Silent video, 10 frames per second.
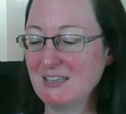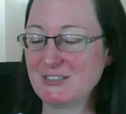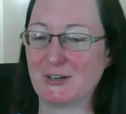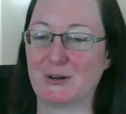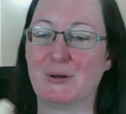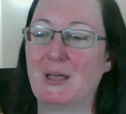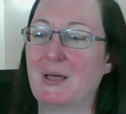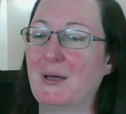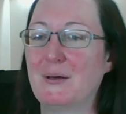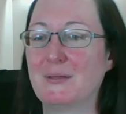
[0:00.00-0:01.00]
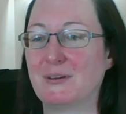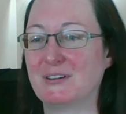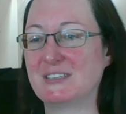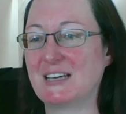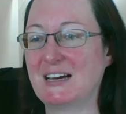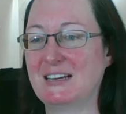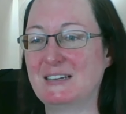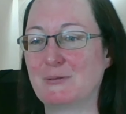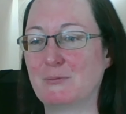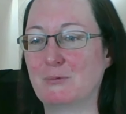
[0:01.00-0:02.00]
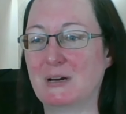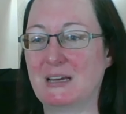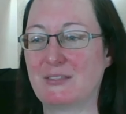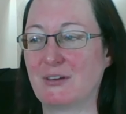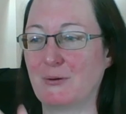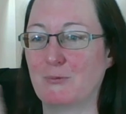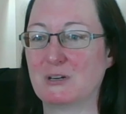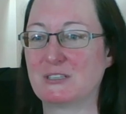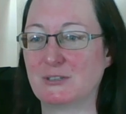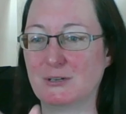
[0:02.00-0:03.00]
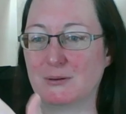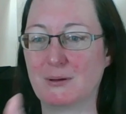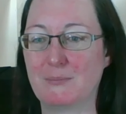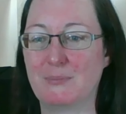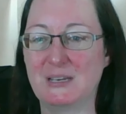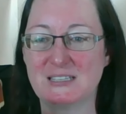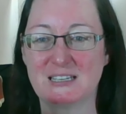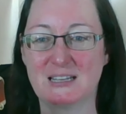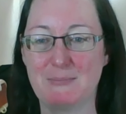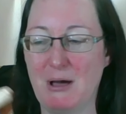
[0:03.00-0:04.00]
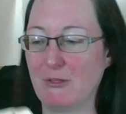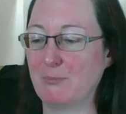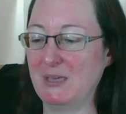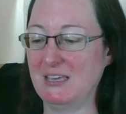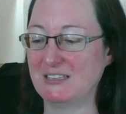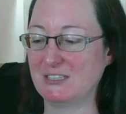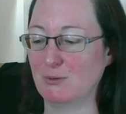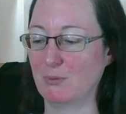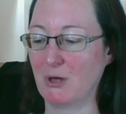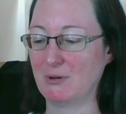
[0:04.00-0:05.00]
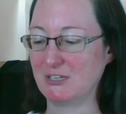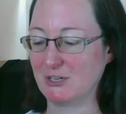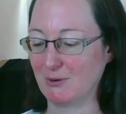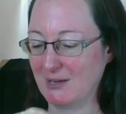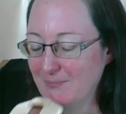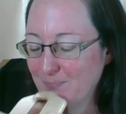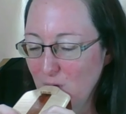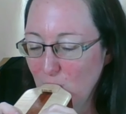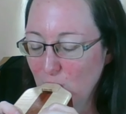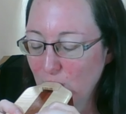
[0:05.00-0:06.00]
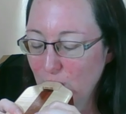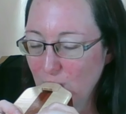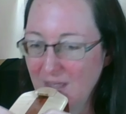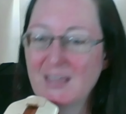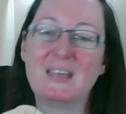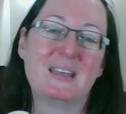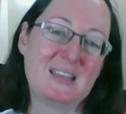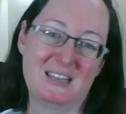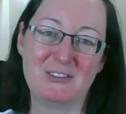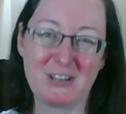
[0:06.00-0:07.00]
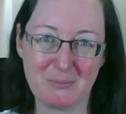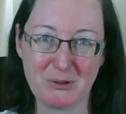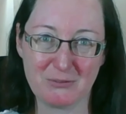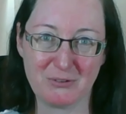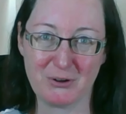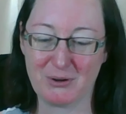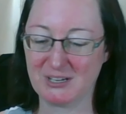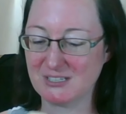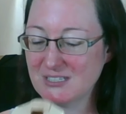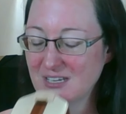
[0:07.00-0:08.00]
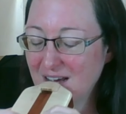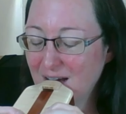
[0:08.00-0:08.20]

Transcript: So they're designed with a whistle, basically mouthpiece. You blow into it and you get a beautiful noise.